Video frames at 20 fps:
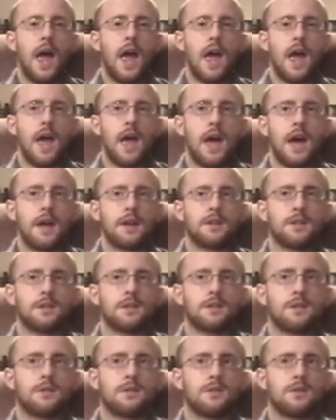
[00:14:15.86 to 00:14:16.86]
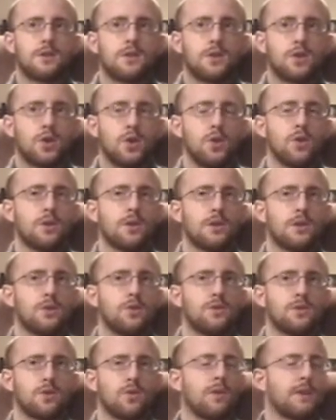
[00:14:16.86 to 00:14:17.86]
and took
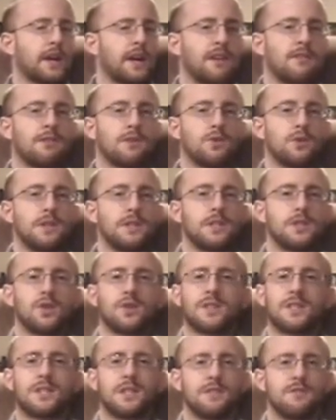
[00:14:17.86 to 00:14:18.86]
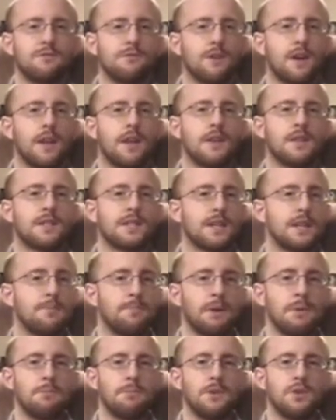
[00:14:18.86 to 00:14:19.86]
those old heroines, took Cinderella,
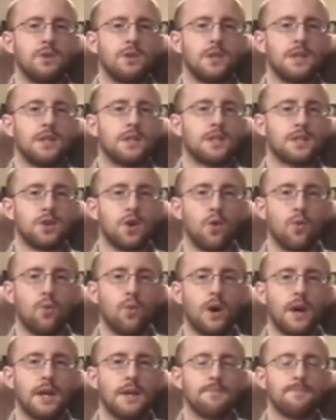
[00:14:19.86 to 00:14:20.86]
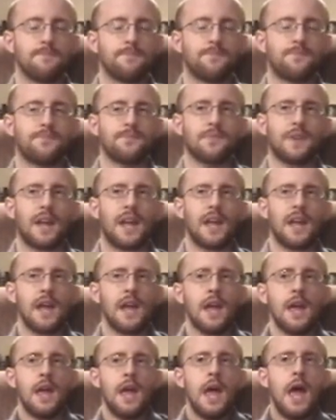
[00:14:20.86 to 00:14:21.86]
Sleeping Beauty, Snow White,
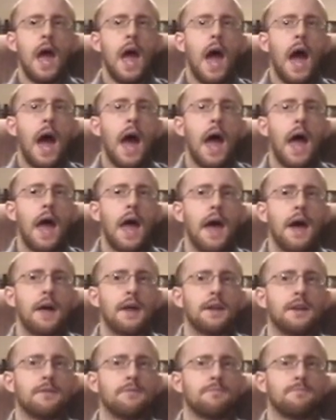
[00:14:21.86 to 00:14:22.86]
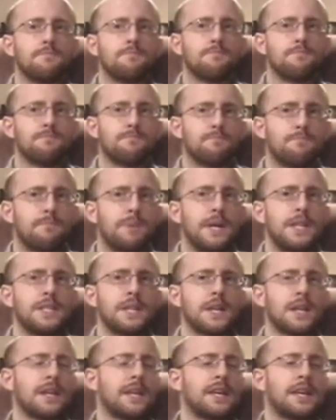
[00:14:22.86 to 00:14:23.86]
and
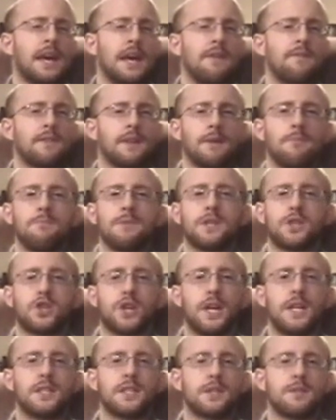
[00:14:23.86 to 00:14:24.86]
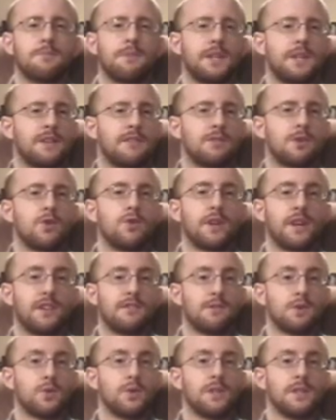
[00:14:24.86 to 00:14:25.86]
basically gave them the chance to be their own
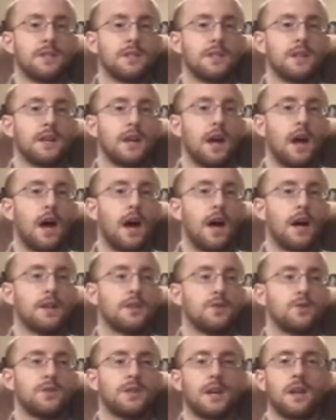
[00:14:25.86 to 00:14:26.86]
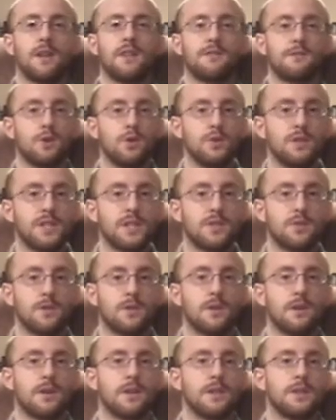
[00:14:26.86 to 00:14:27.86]
heroines, to tell their own
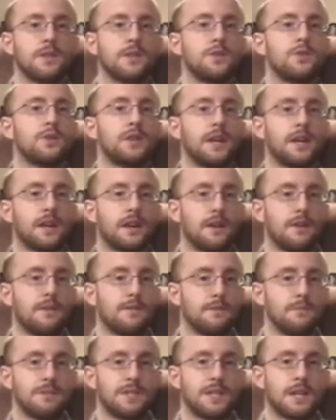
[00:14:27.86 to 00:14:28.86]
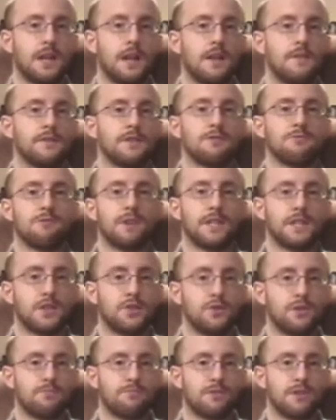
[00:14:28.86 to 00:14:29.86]
stories, to take care of themselves, to
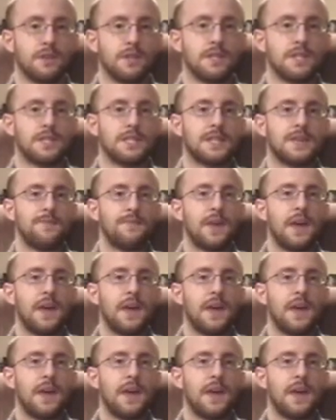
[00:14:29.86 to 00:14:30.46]
rescue the prince.